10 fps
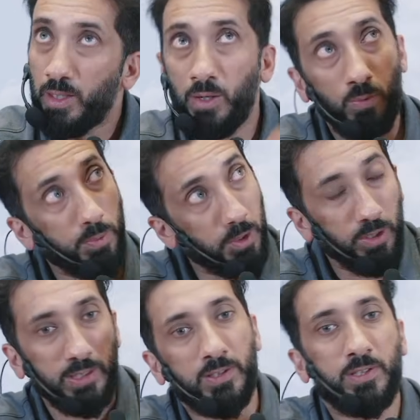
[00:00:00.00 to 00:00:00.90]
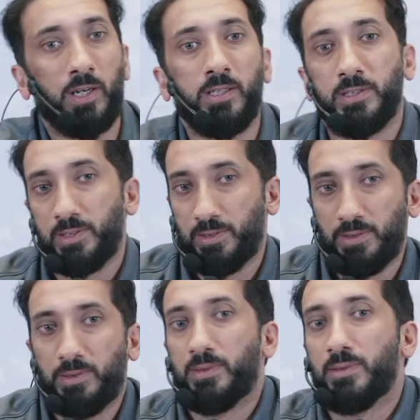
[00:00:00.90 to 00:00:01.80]
When we look at the stars,
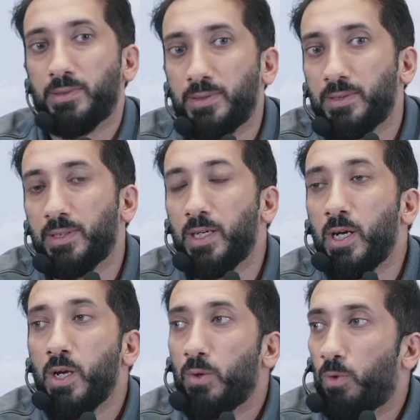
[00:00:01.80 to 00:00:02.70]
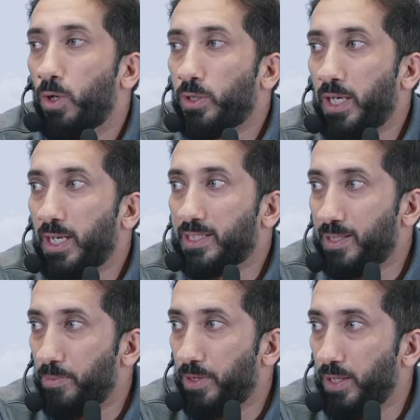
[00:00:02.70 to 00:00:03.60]
we're looking at
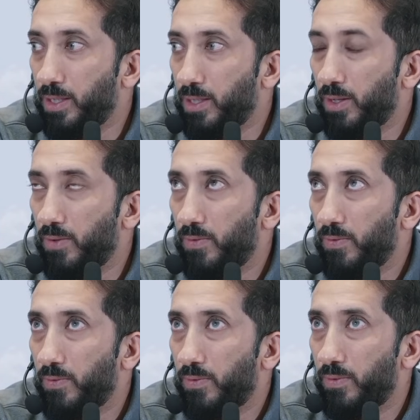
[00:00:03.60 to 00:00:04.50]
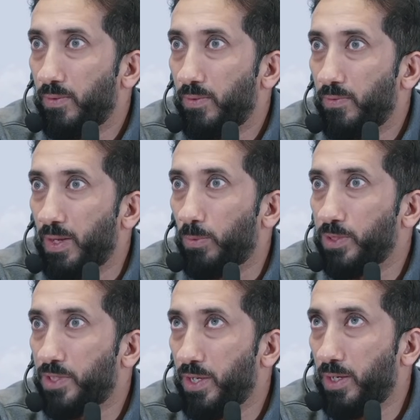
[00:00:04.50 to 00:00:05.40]
something that was
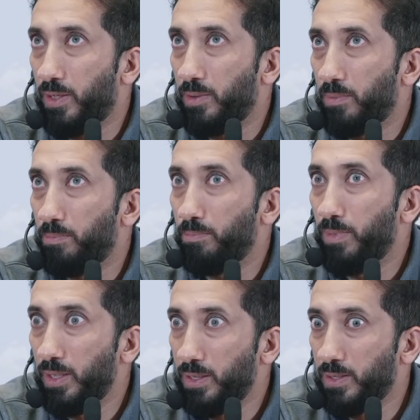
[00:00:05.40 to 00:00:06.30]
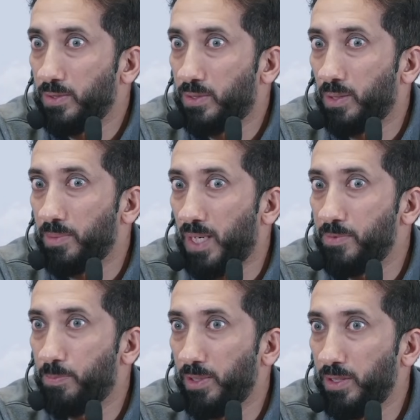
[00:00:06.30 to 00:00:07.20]
there millions, sometimes
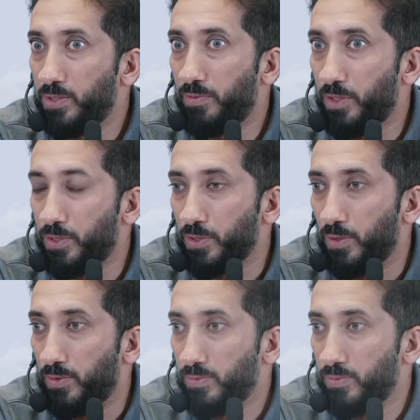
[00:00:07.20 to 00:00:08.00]
billions of years ago.